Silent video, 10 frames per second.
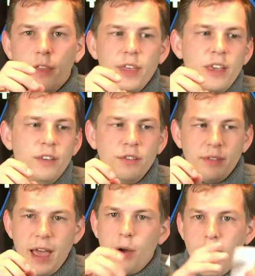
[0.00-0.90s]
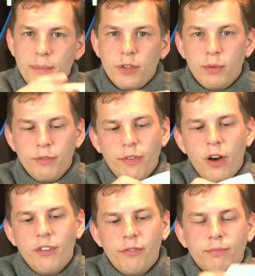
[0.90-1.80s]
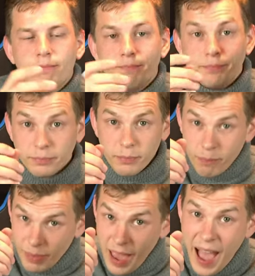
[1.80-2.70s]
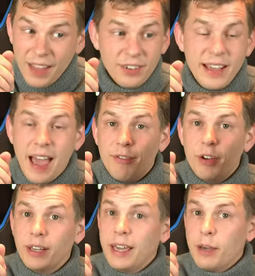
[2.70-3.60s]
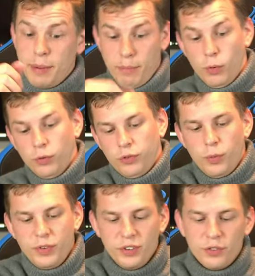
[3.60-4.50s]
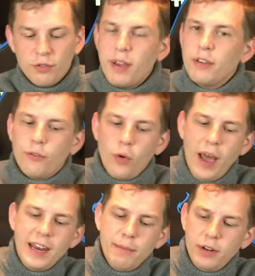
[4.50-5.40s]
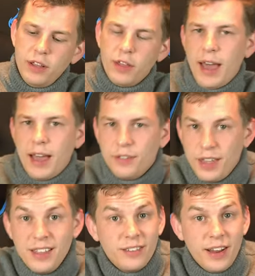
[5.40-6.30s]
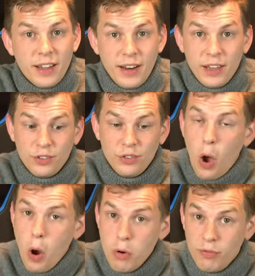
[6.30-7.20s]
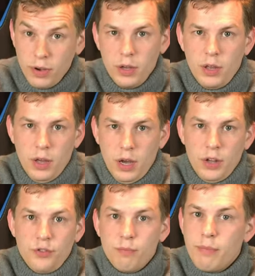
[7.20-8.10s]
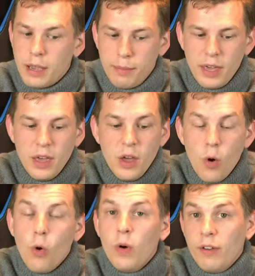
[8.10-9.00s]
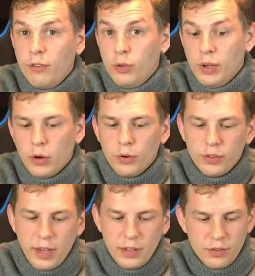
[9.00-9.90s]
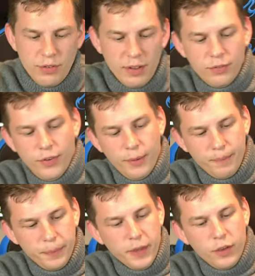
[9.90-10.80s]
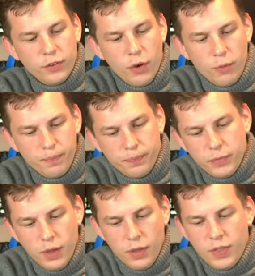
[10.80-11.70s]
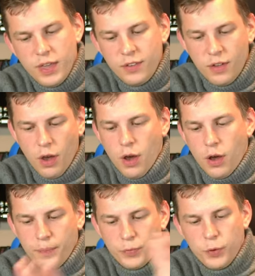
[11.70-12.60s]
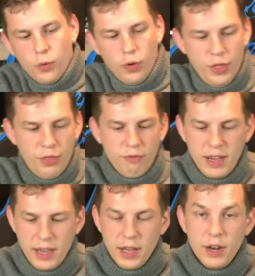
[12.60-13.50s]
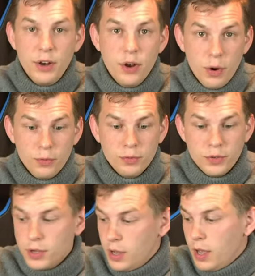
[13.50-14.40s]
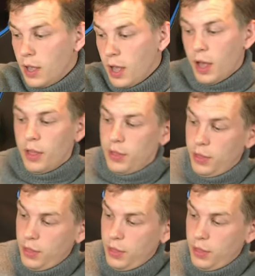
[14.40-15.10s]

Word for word: These now MW5 actually have gigabit ports, which is great for anybody that has internet connections over 100 megabit or if you're doing a lot of data transfer. So these are your three nodes. Uh,